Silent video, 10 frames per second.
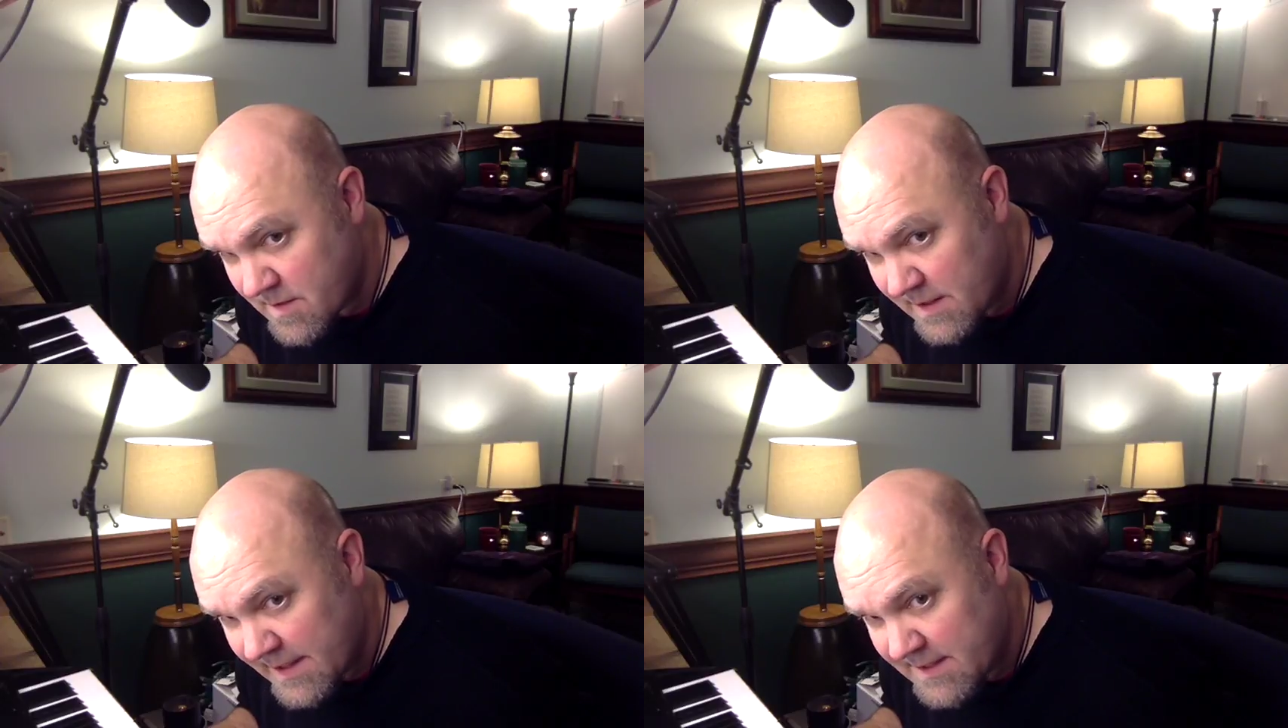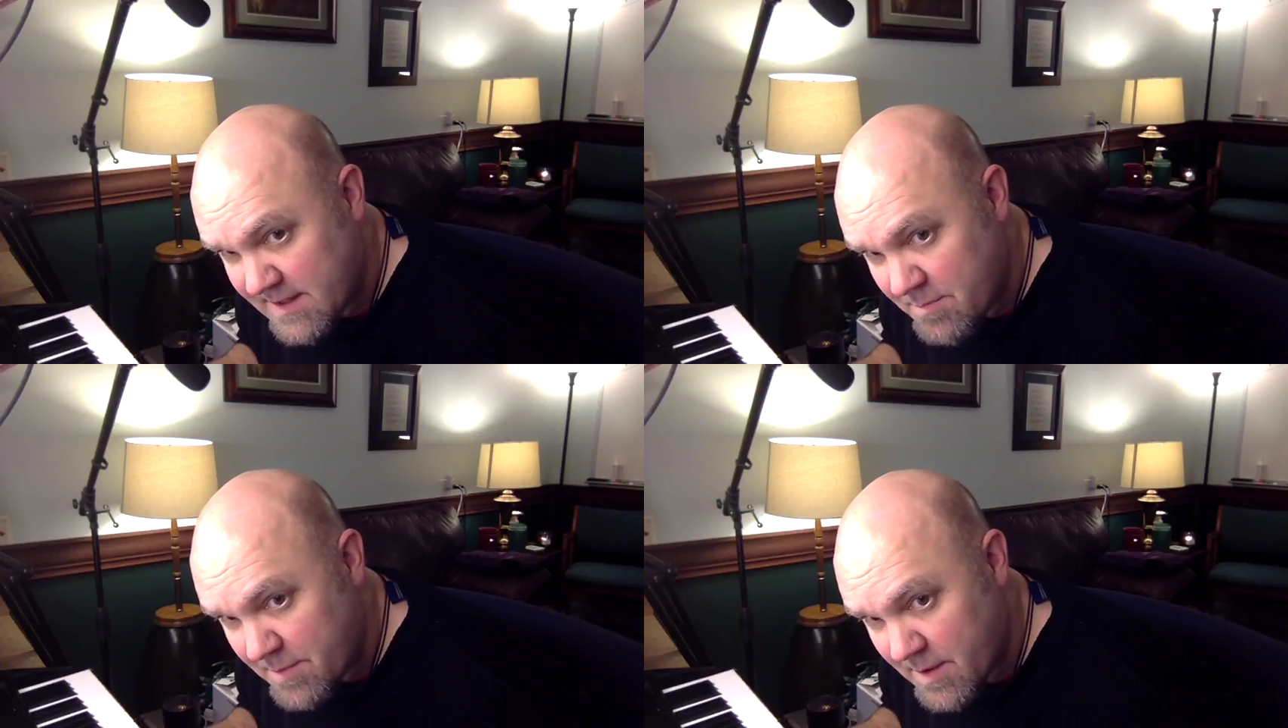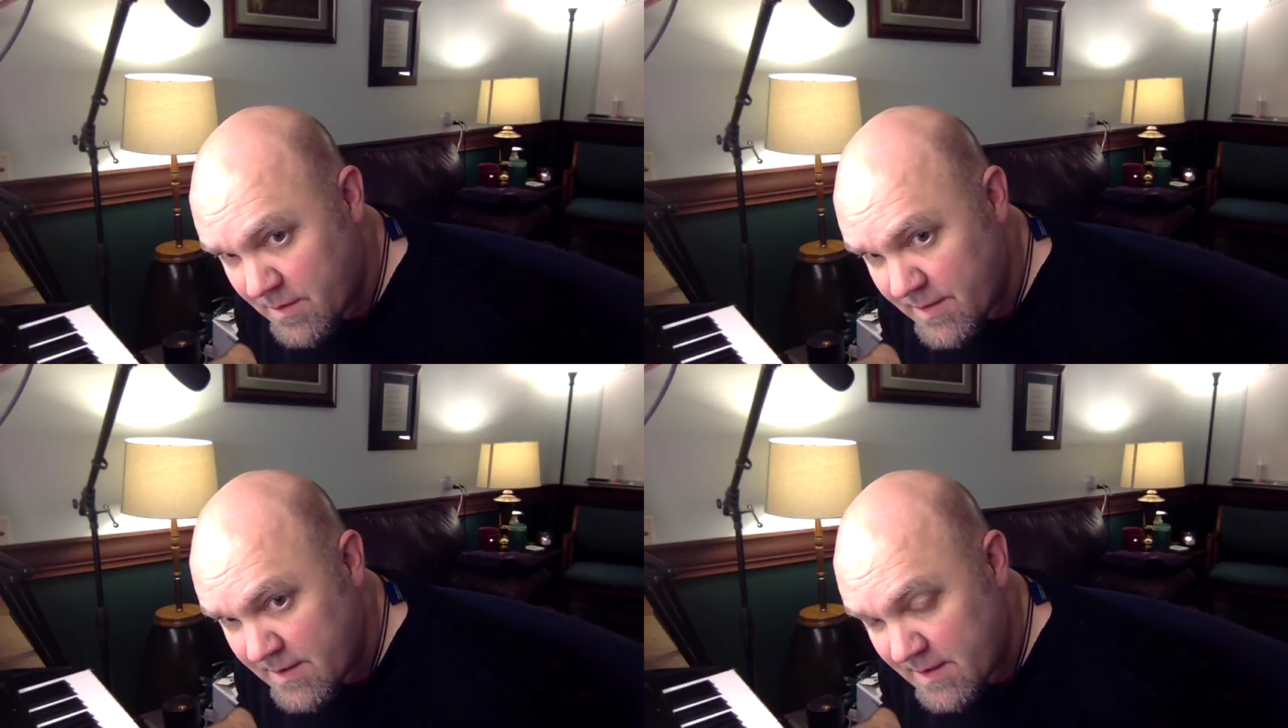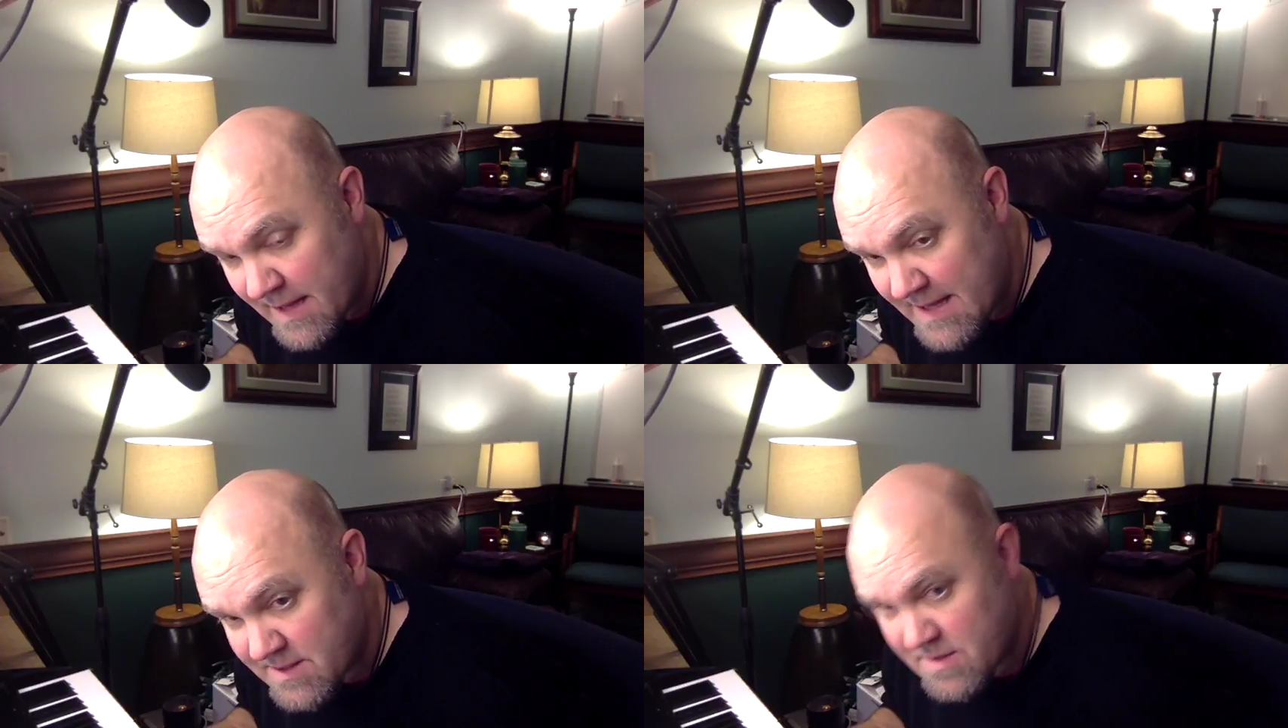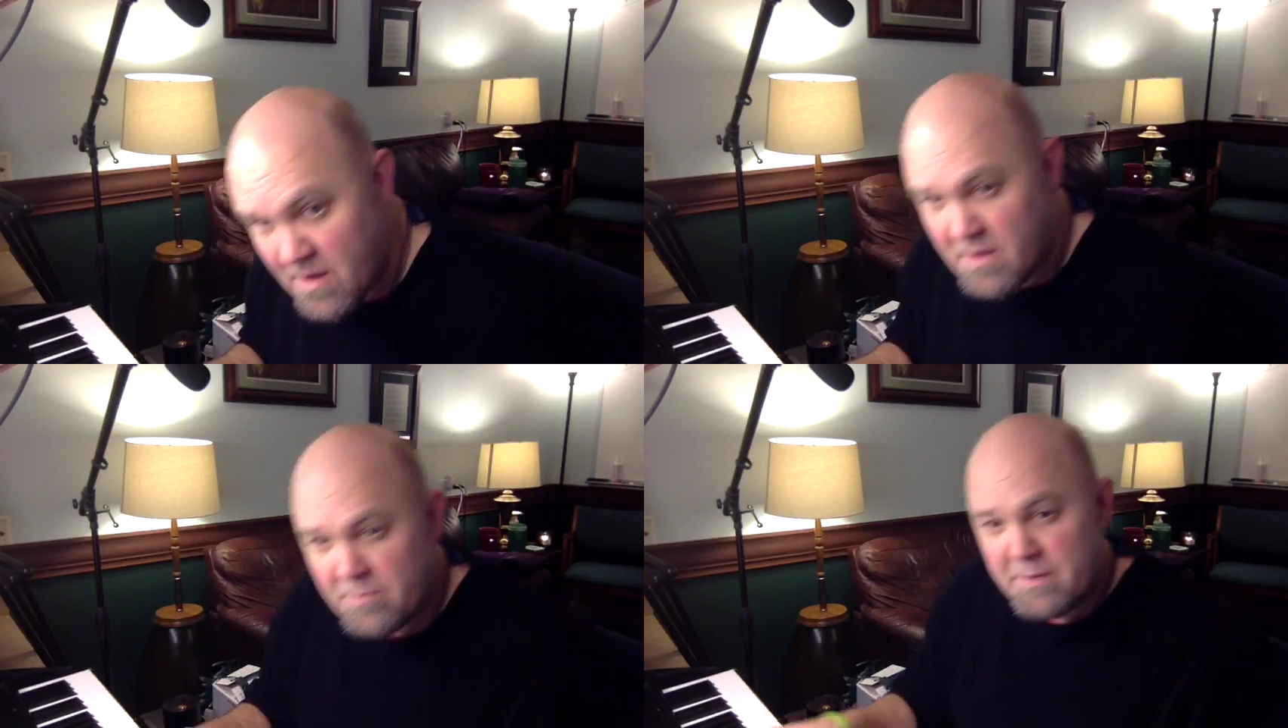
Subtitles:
click tempo than the last song,